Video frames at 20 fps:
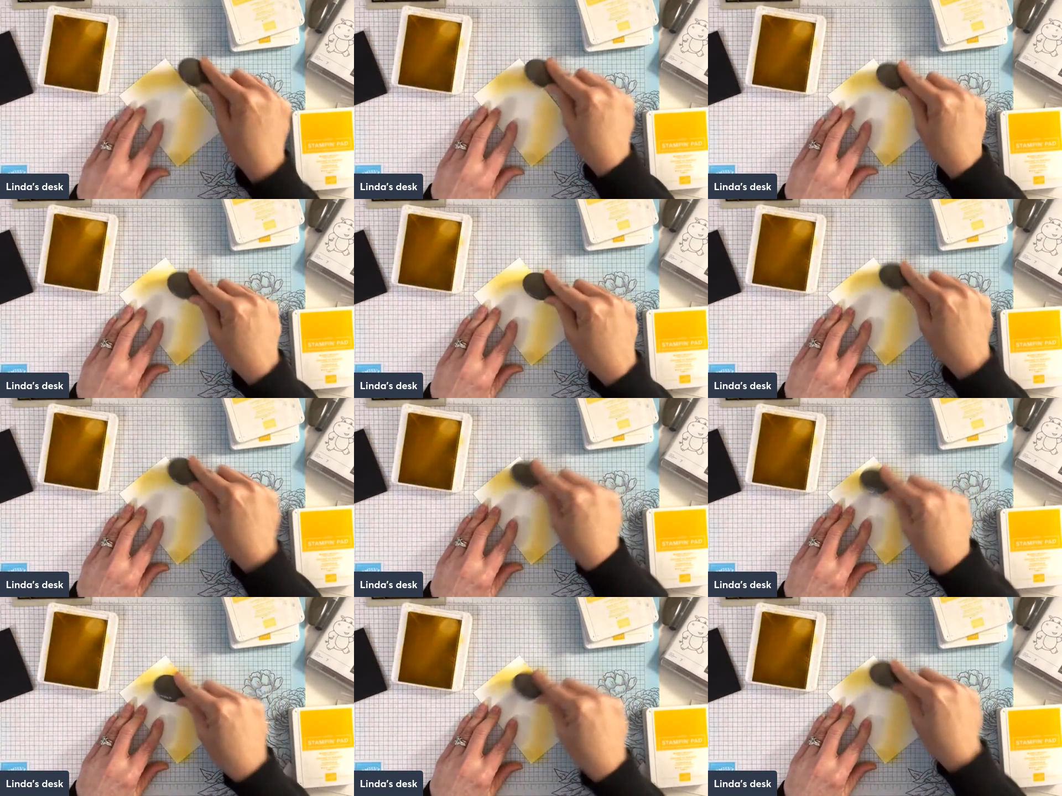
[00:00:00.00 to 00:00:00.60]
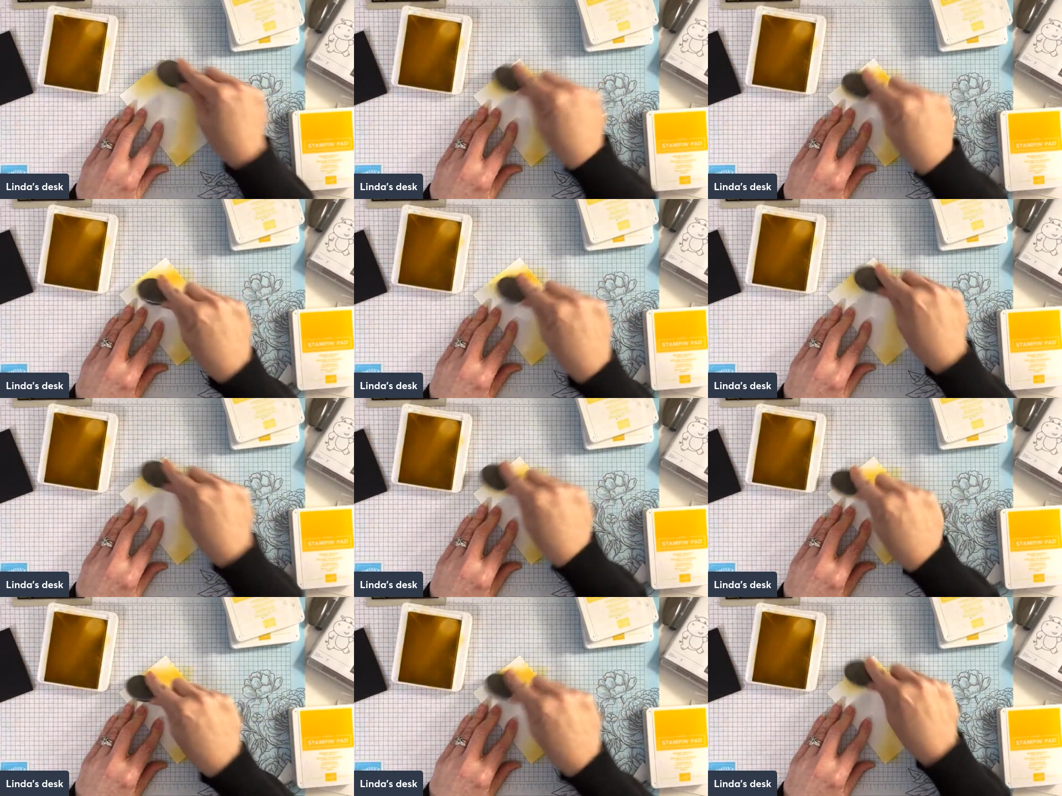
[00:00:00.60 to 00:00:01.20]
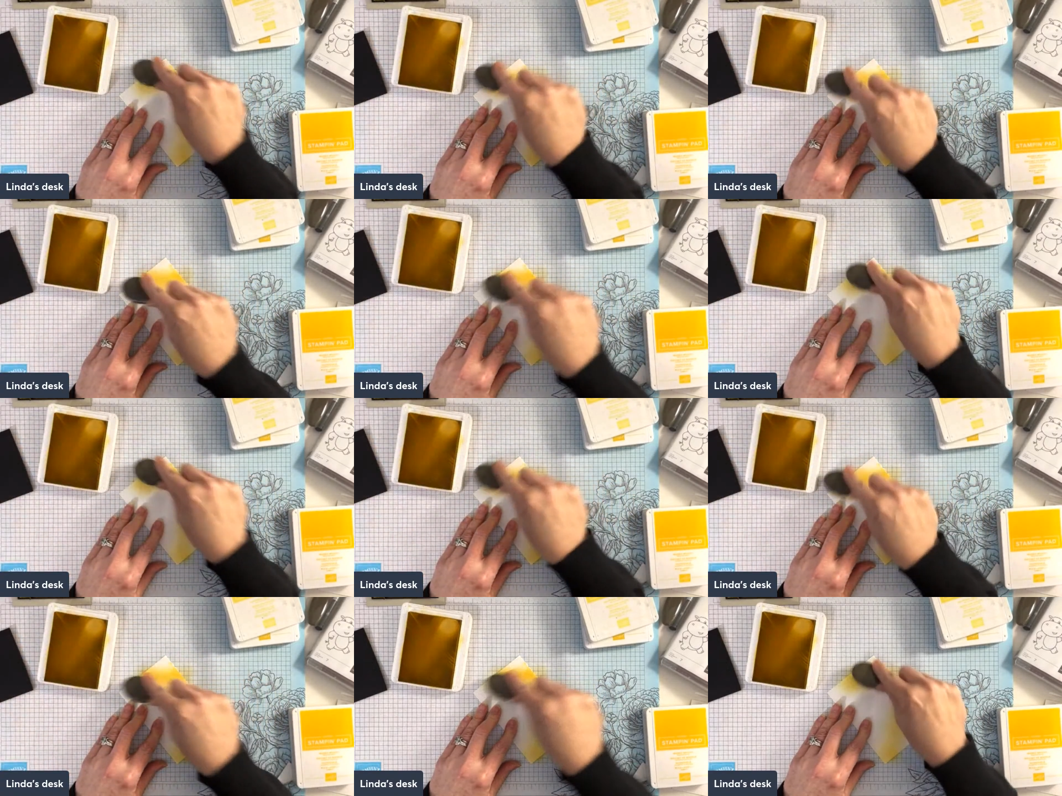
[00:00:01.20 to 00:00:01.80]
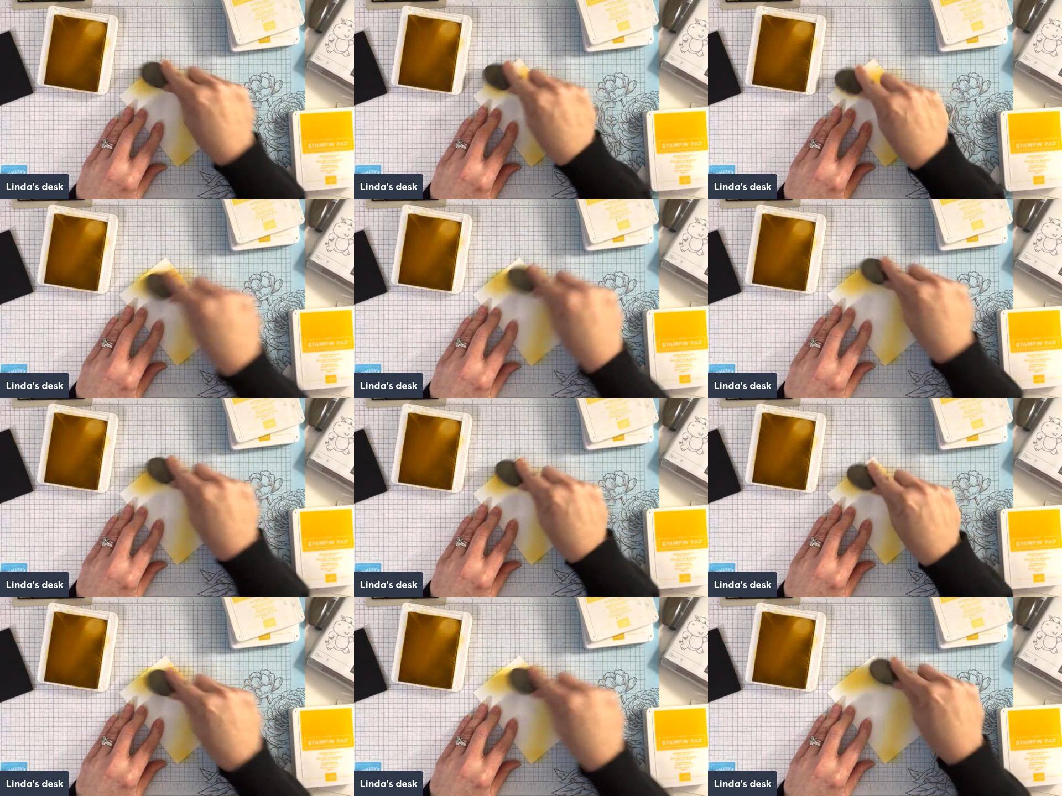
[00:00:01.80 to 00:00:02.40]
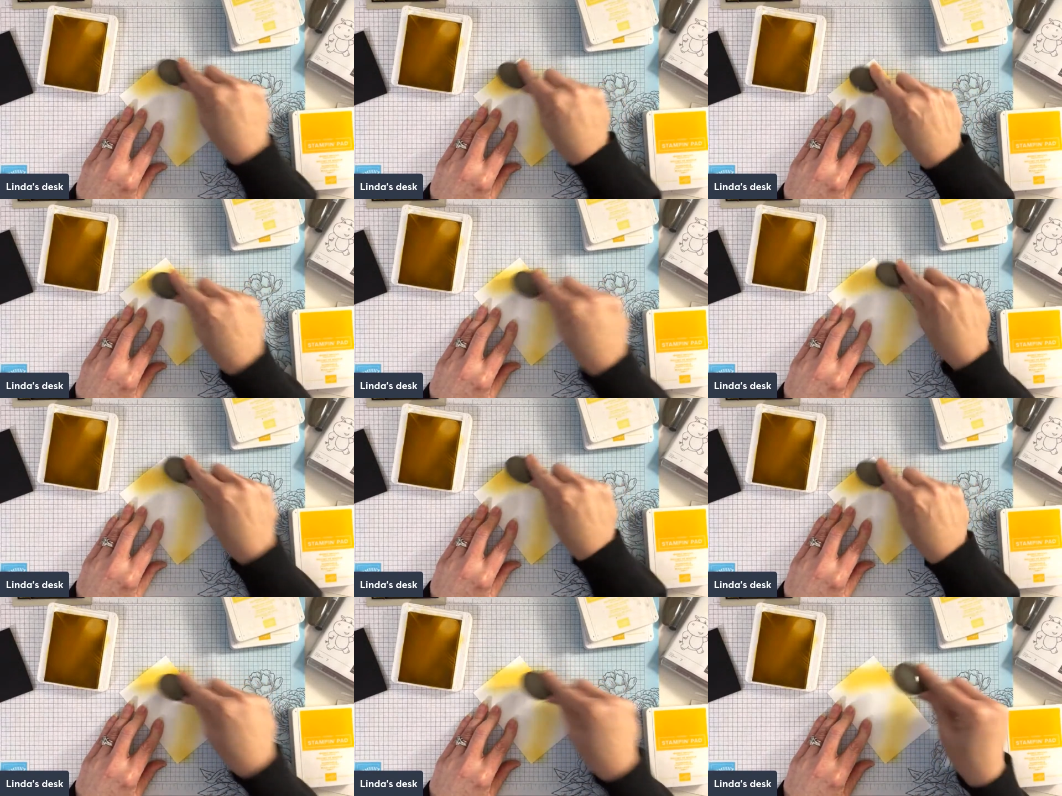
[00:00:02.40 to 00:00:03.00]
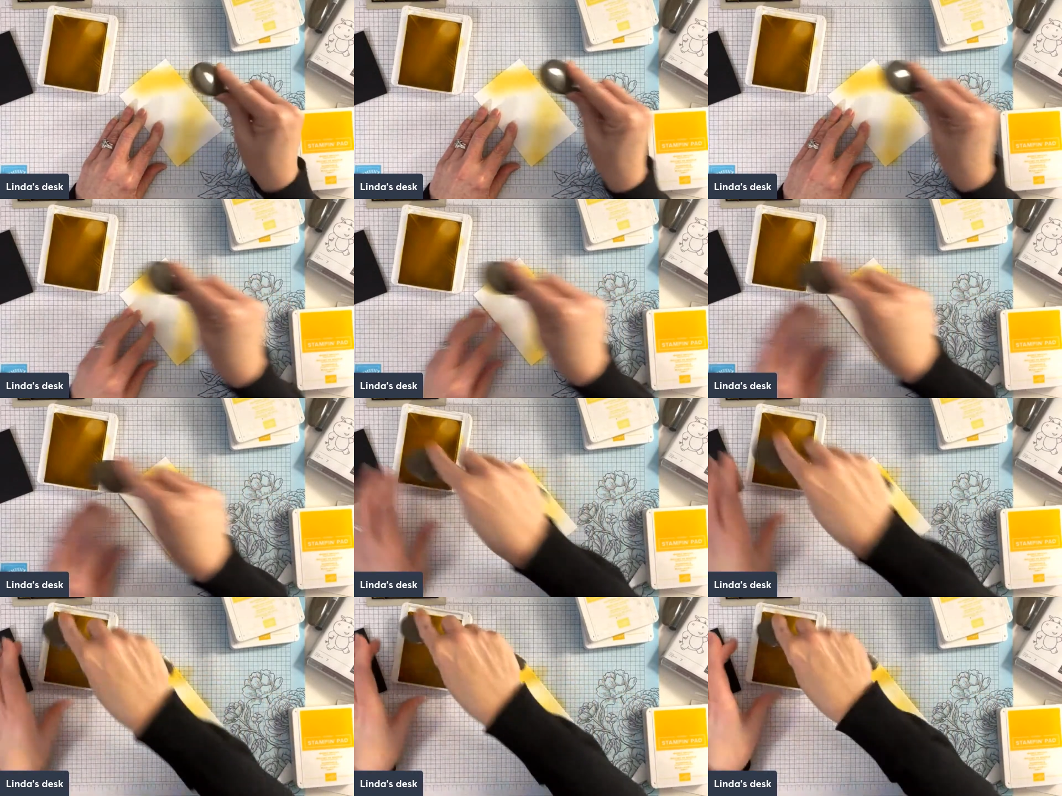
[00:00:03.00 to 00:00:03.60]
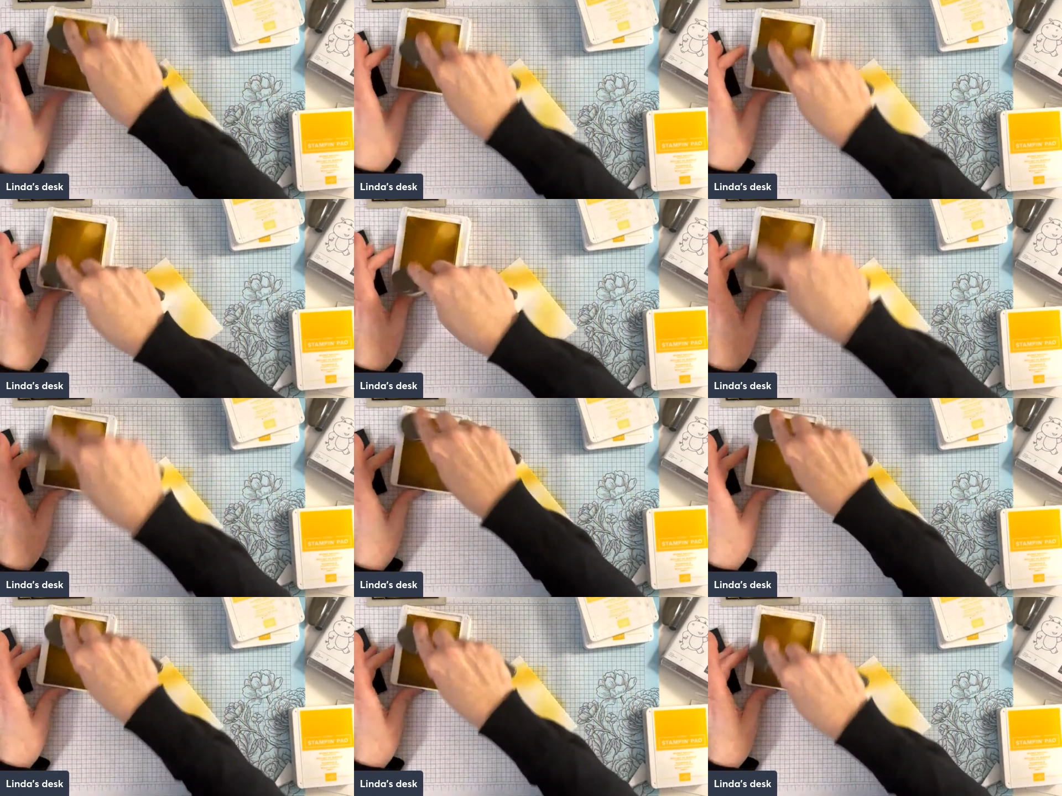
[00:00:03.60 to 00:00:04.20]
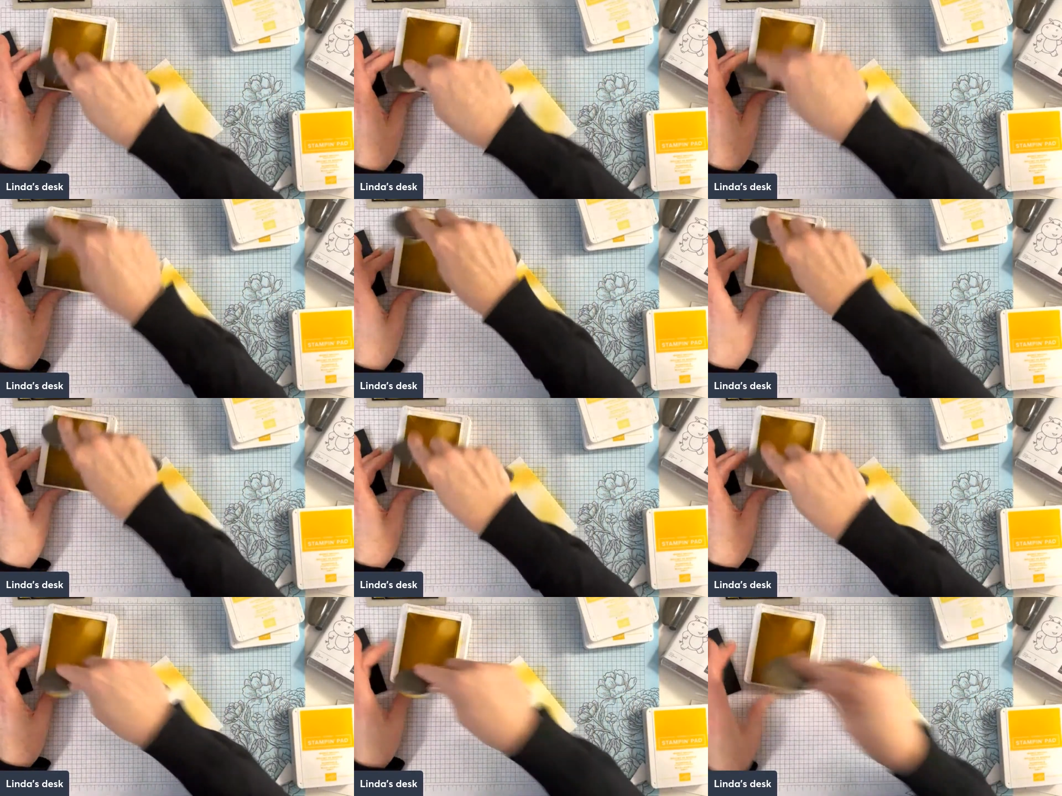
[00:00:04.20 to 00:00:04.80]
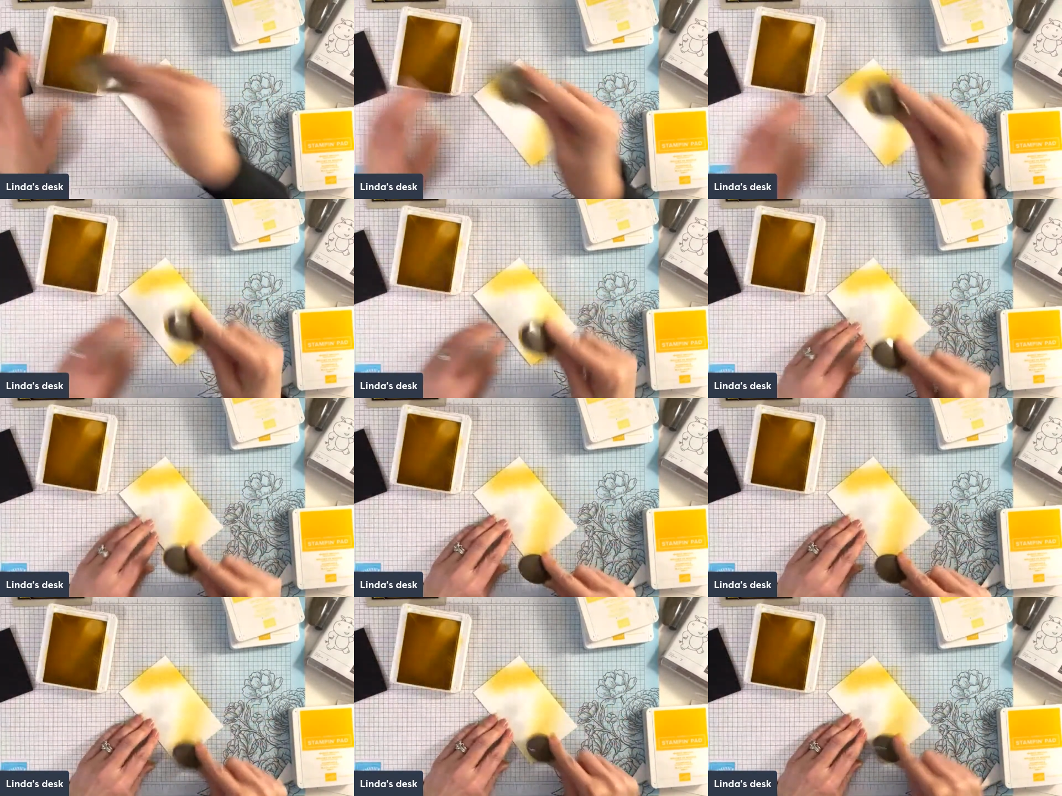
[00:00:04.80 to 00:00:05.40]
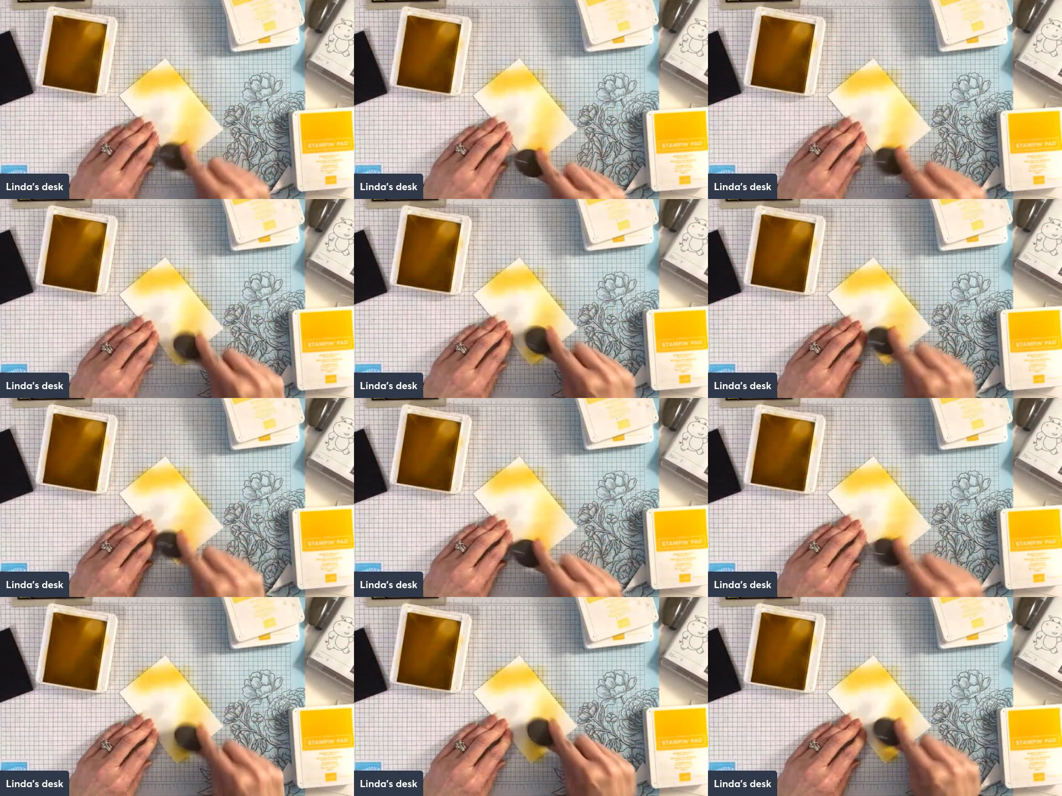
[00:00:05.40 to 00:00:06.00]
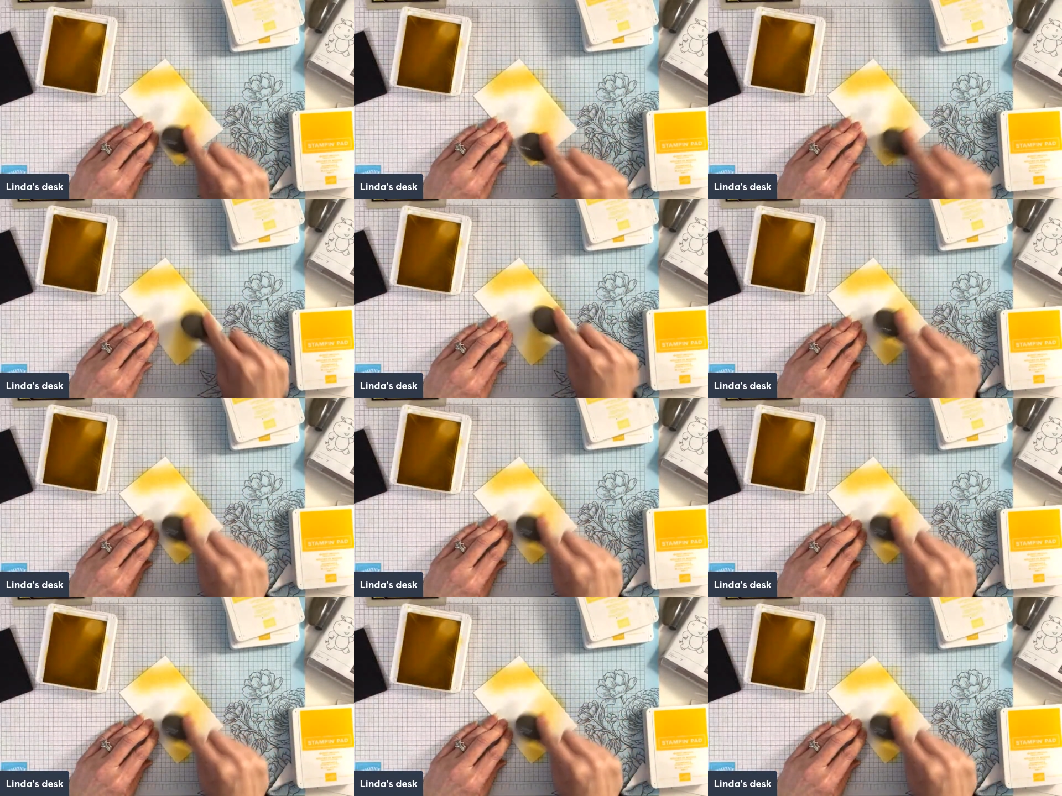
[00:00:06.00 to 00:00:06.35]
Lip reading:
[unreadable: no face in view]